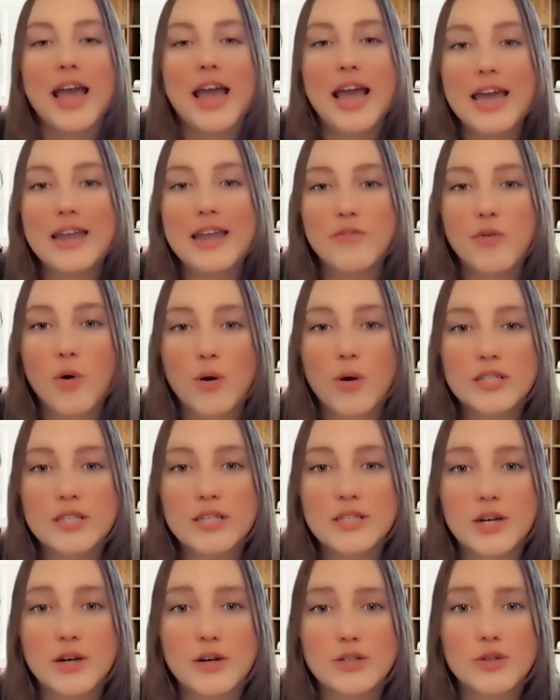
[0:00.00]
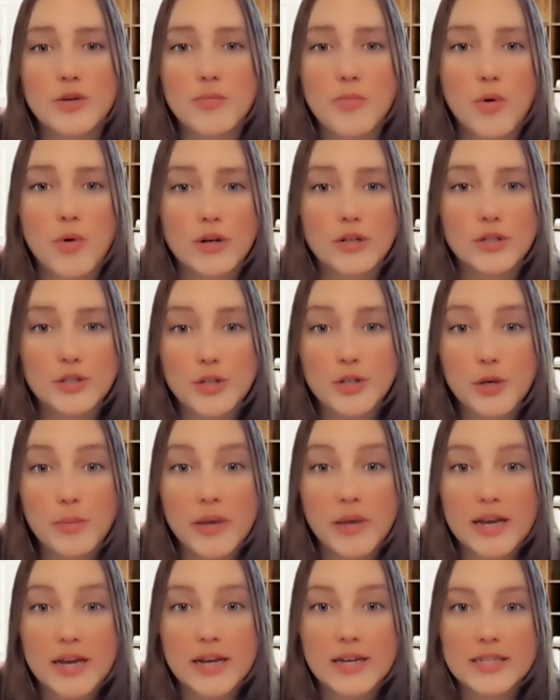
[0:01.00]
And of course, it's also important too,
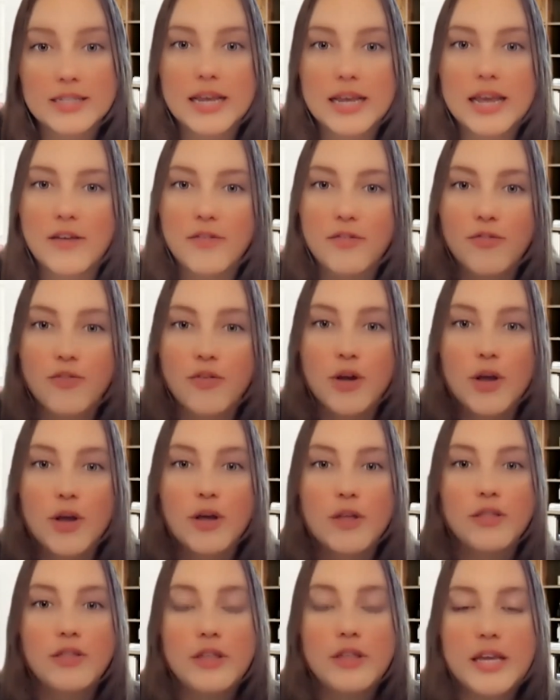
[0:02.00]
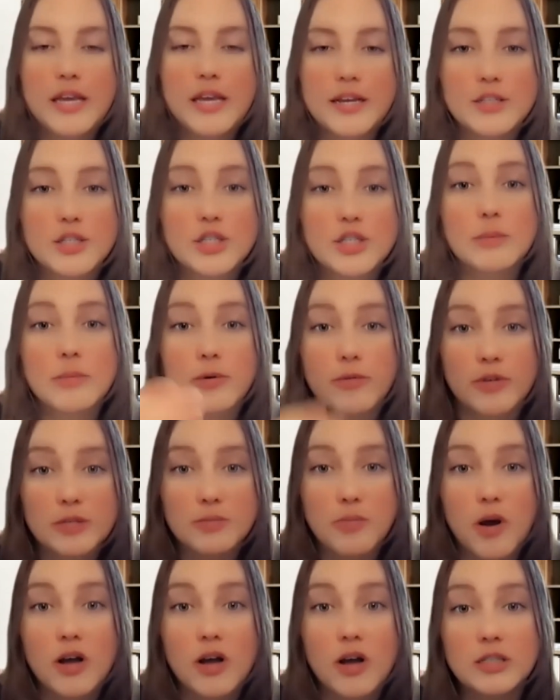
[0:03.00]
because if the consumer
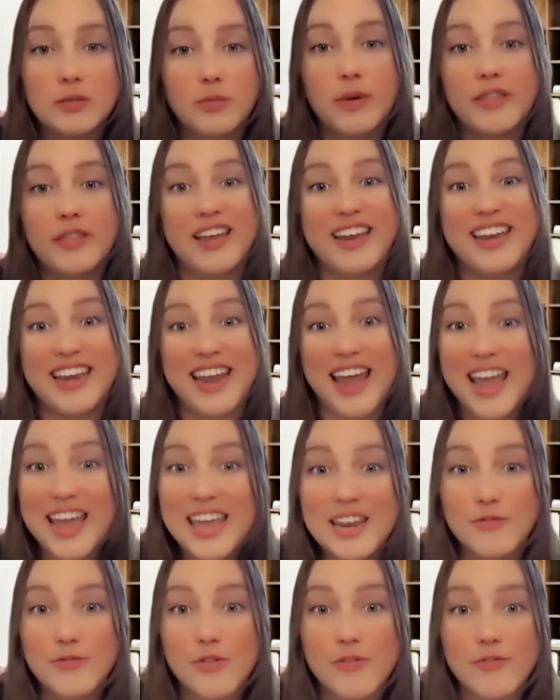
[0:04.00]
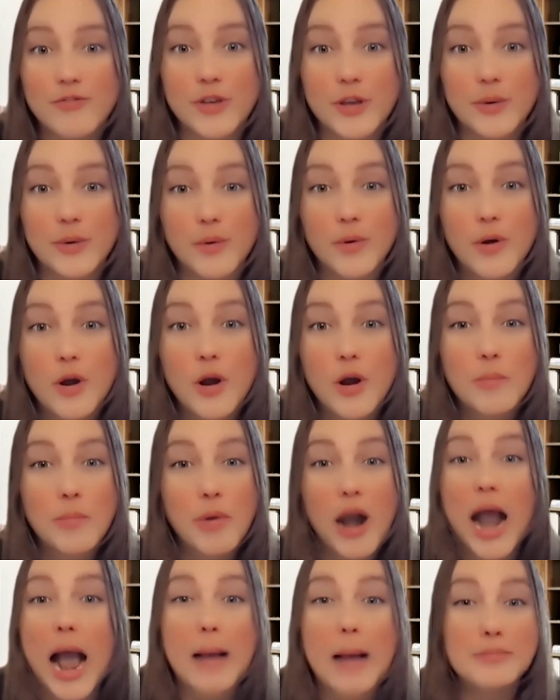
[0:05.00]
responds with a negative review,
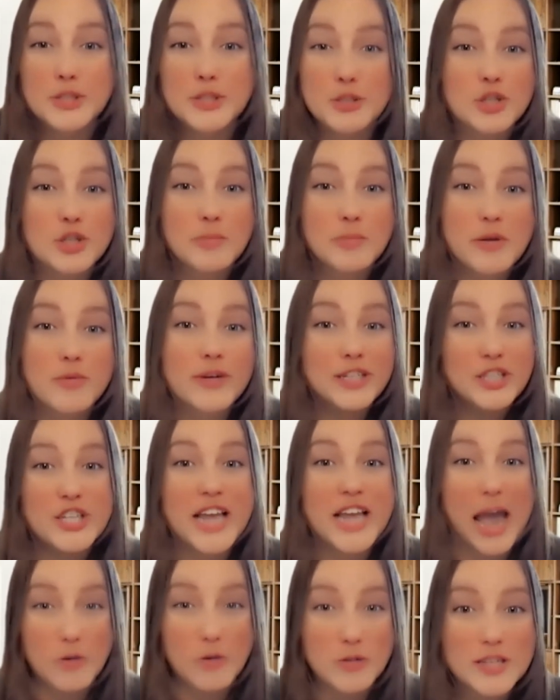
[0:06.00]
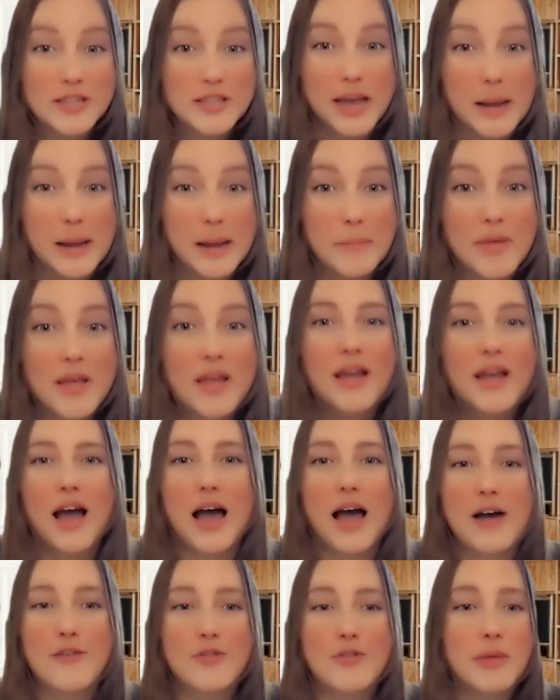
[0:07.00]
perhaps you should be reaching out to them
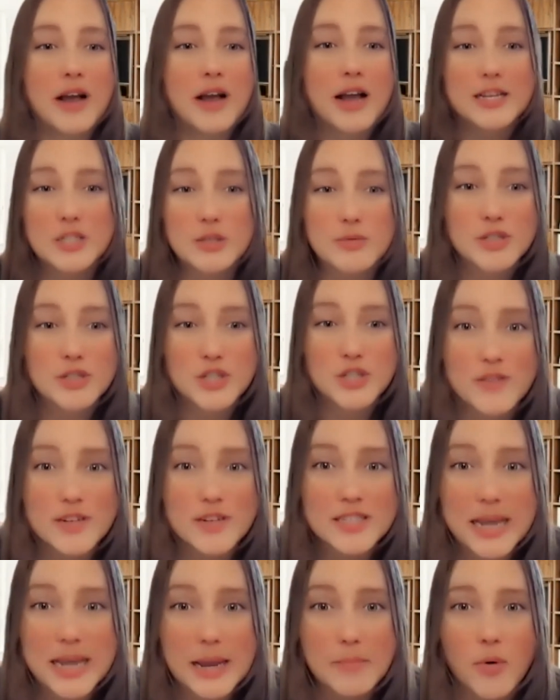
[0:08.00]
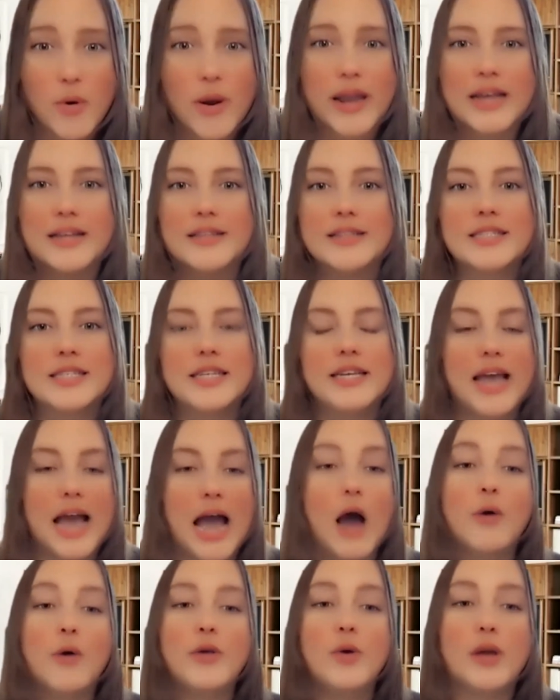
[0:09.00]
from a customer service standpoint and see
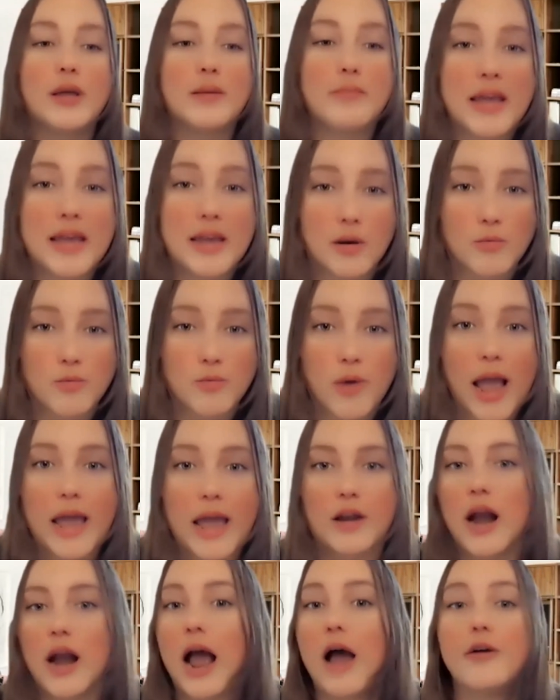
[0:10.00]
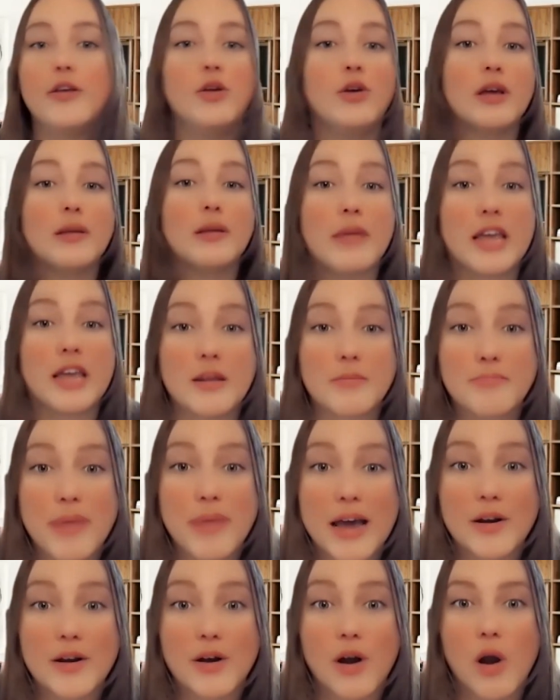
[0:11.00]
how you can make it right, or how you can make it
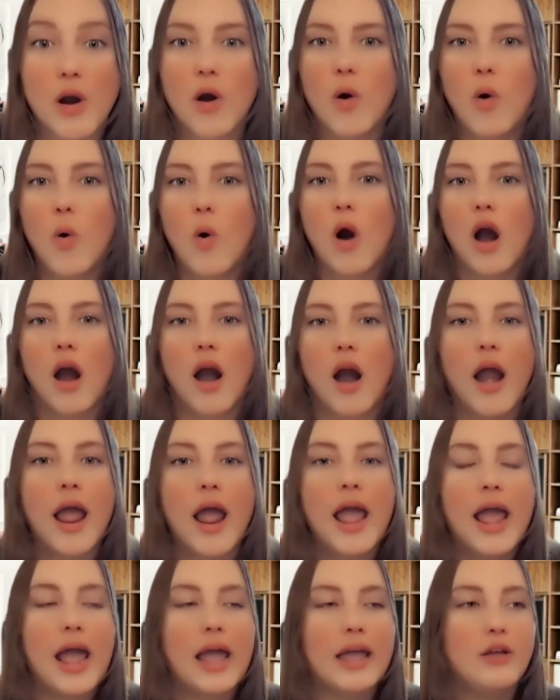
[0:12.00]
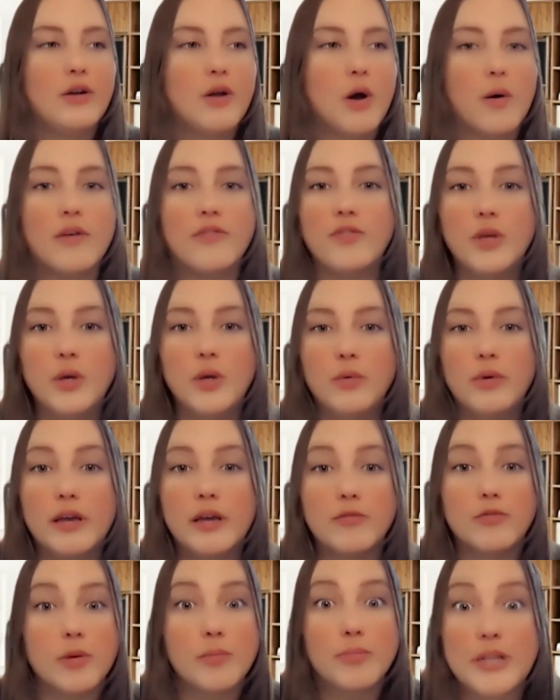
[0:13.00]
better, or, if you
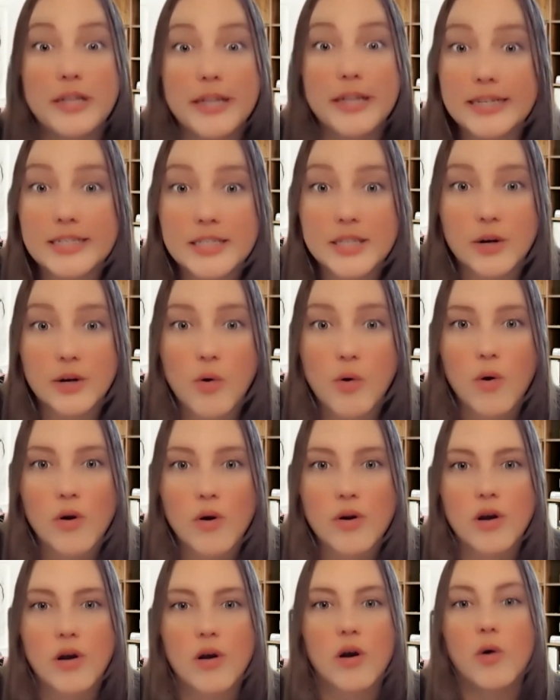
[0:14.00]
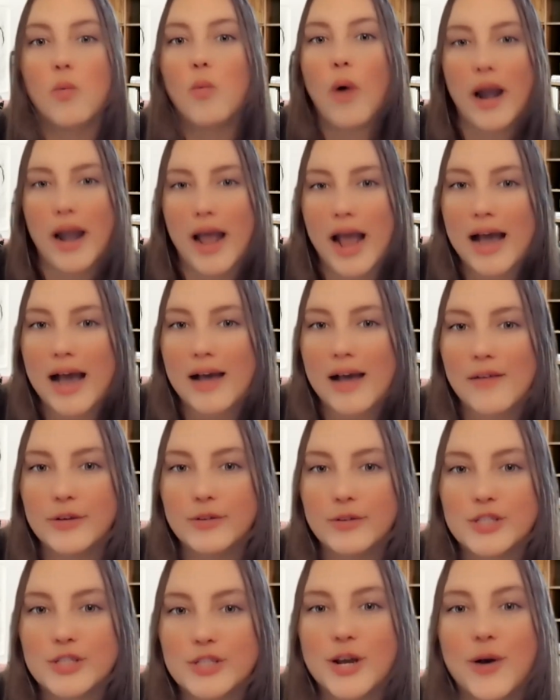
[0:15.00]
can replace their order or what have
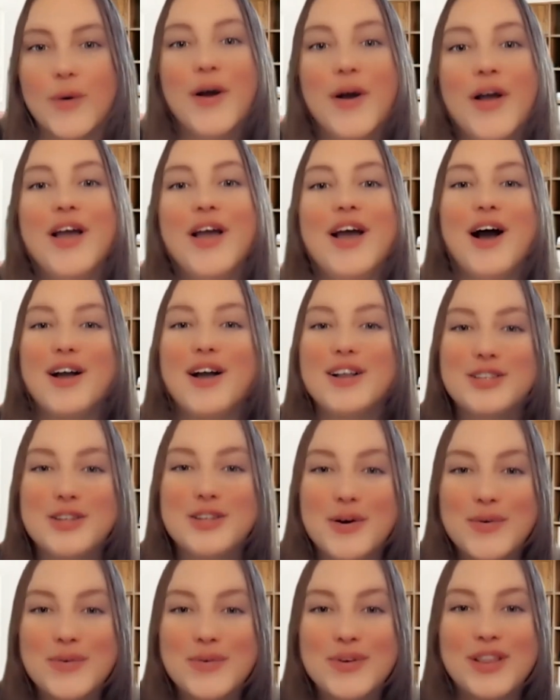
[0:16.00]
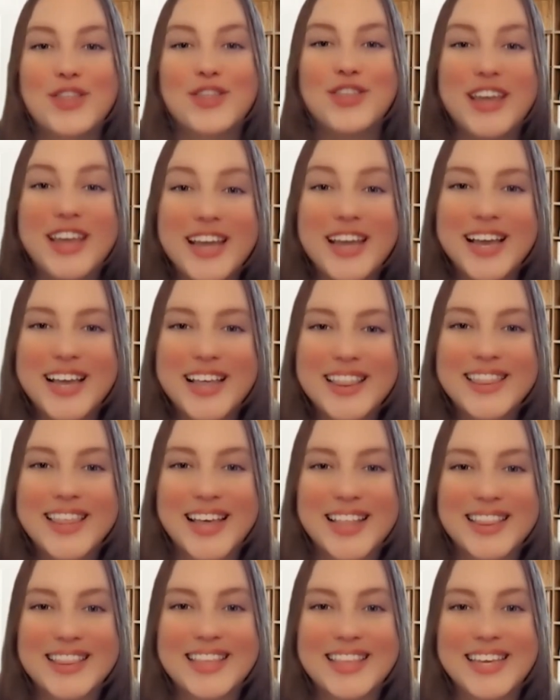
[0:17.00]
you. So don't think
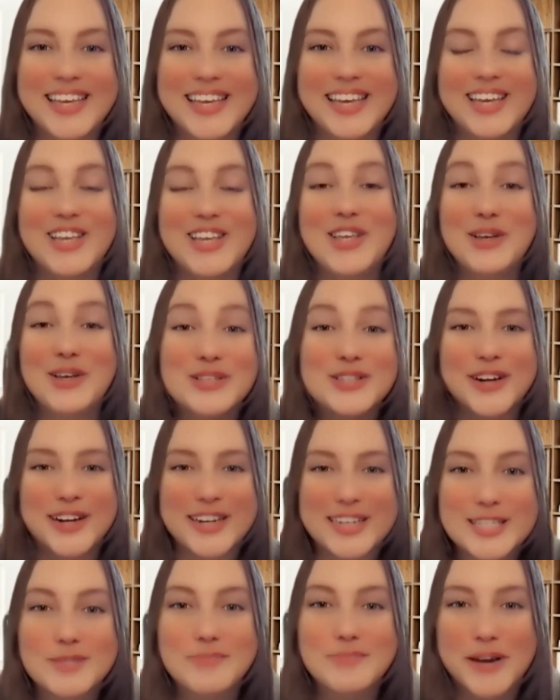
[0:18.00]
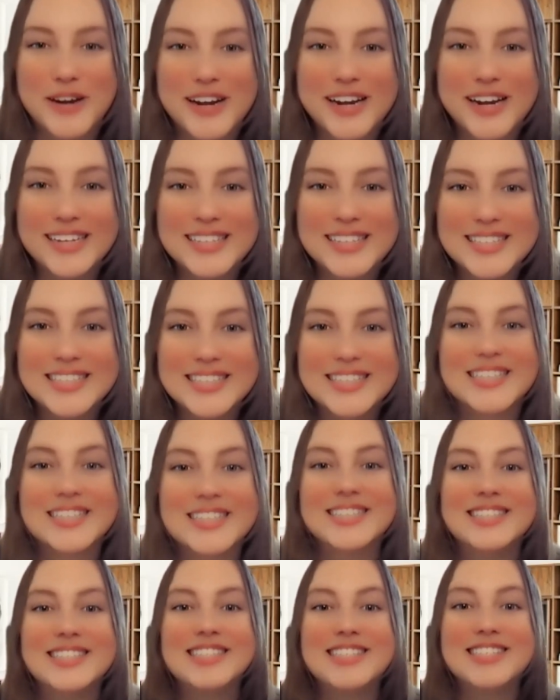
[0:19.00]
that the user experience
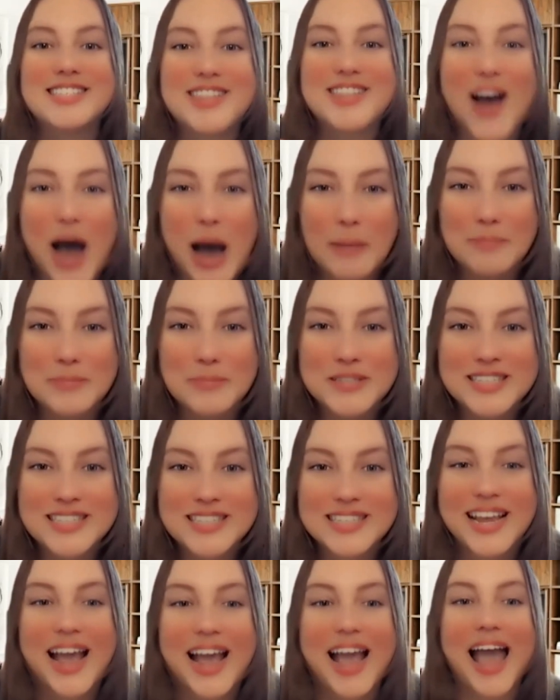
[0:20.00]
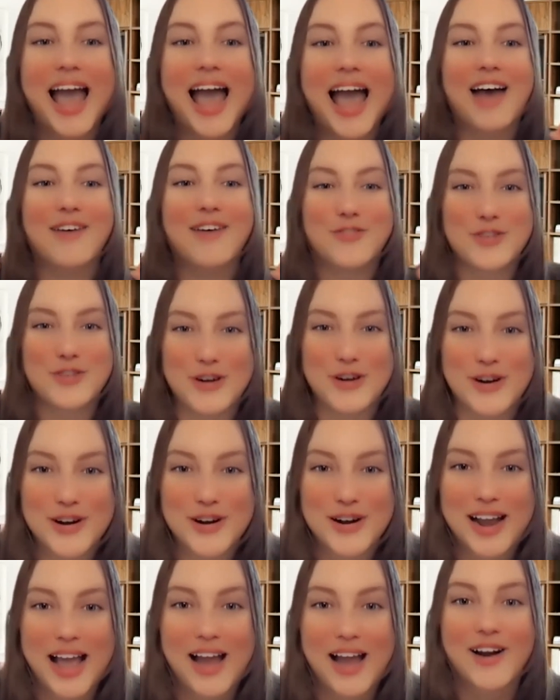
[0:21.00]
stops
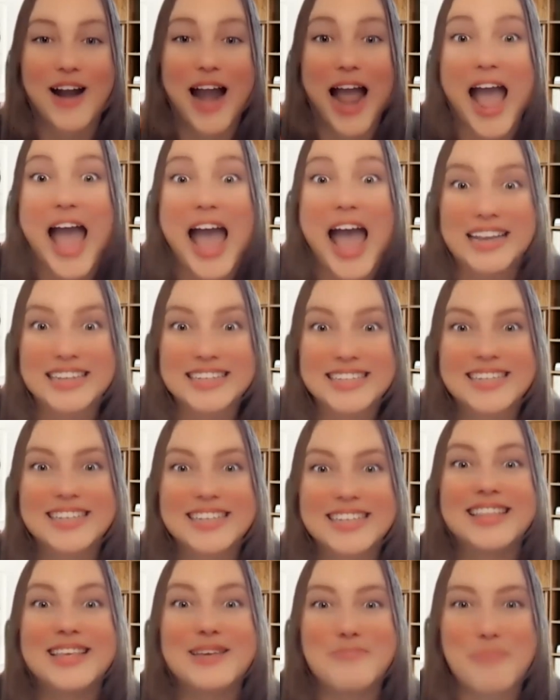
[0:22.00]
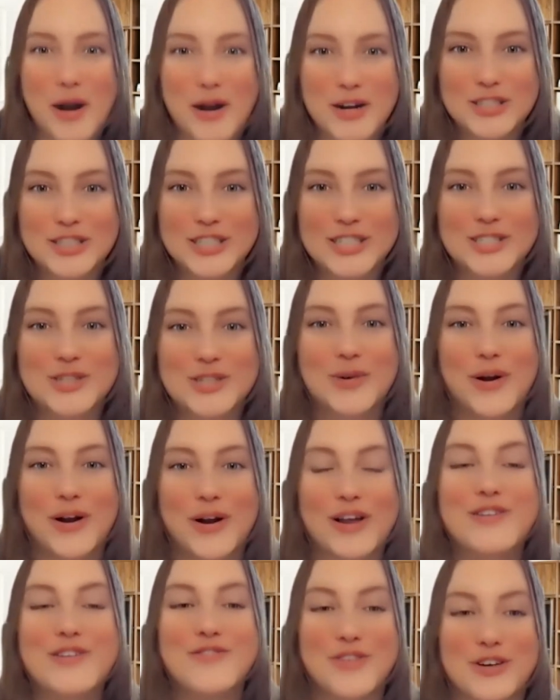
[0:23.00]
after or at the purchase or
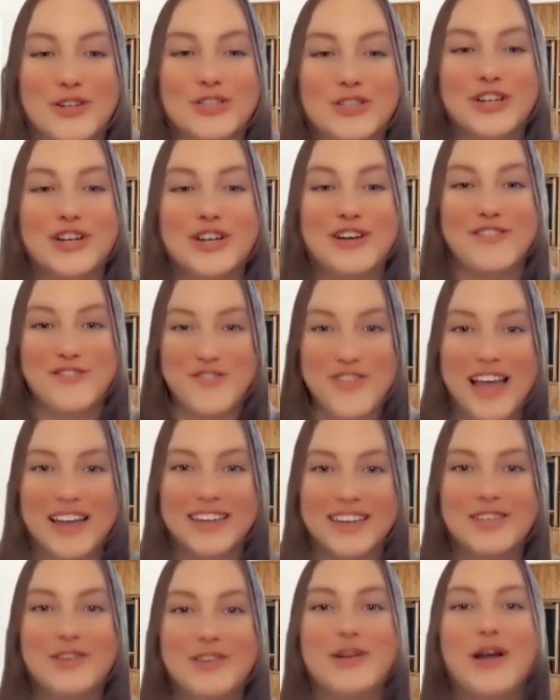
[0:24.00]
conversion event.